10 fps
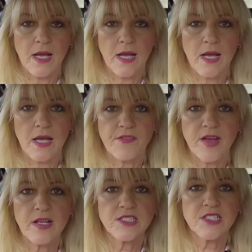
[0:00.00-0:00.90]
If
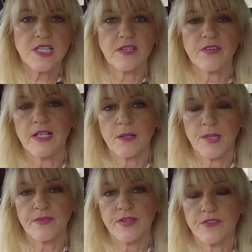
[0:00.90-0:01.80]
I could just give you a little
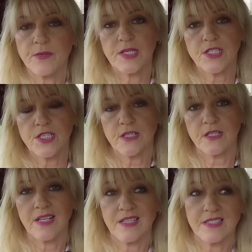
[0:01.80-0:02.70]
bit of information
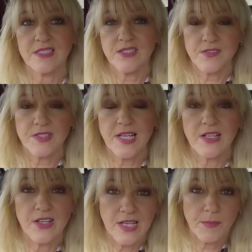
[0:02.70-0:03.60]
and sort of
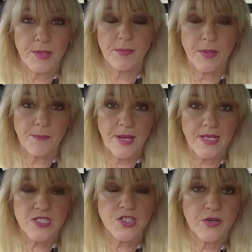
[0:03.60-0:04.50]
tell you a little bit about
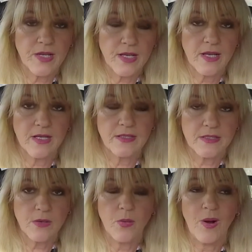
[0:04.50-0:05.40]
my story
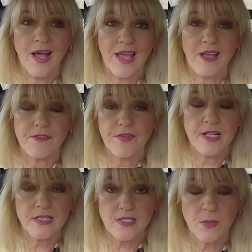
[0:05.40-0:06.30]
and why I
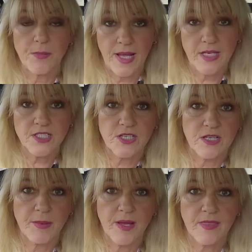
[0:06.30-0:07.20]
feel so
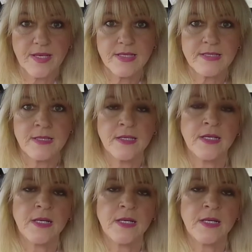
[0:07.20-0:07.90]
passionate about this.